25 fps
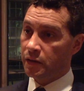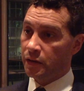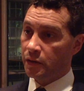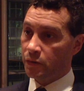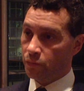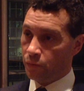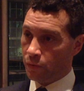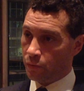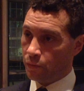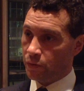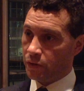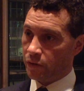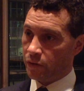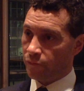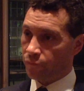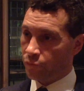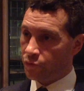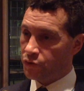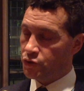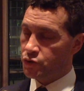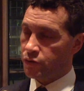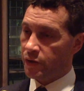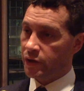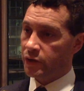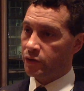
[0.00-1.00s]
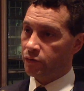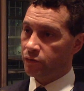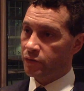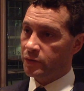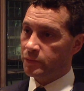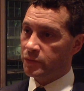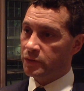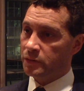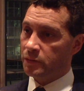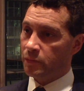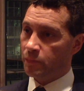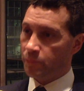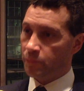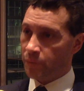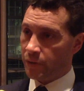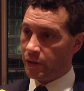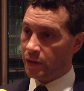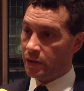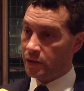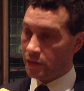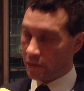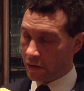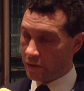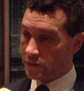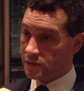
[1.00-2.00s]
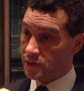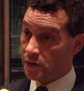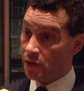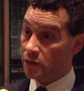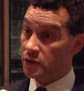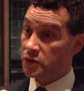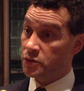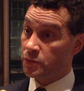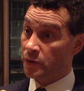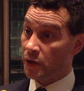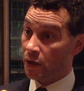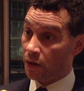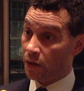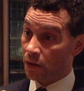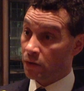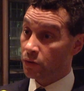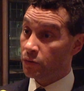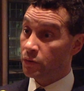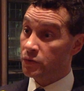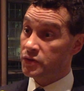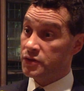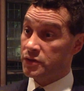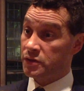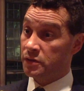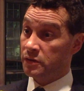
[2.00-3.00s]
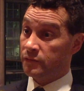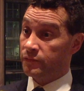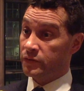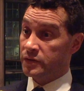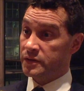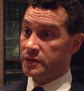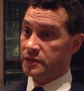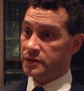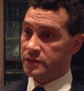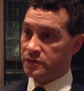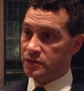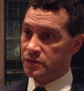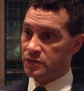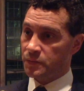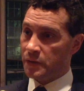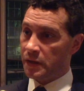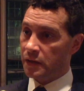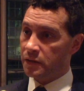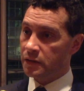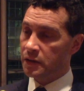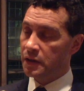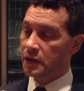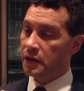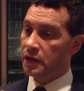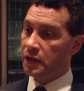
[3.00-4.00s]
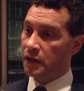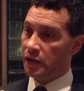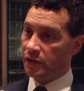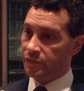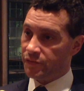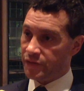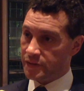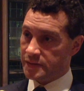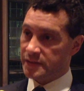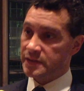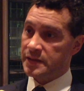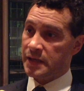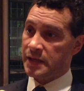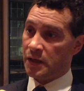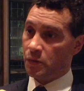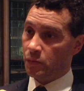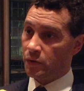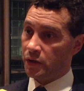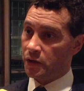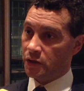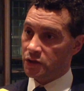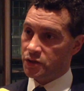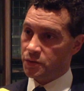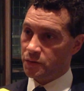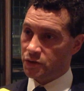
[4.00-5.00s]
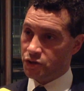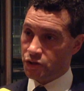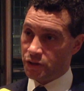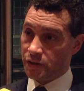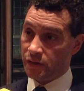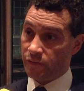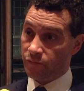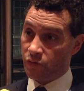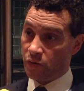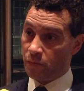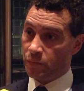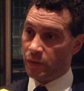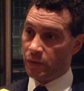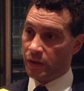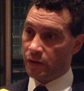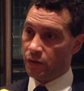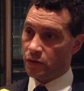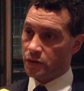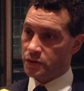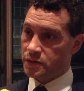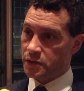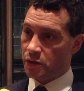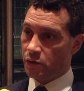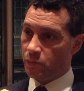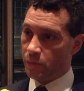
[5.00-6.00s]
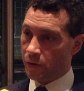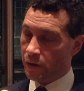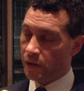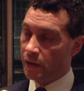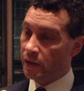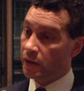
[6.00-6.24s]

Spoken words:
we want a free trade agreement, B, it's going to include services as well, and this is how we're going to achieve it by October.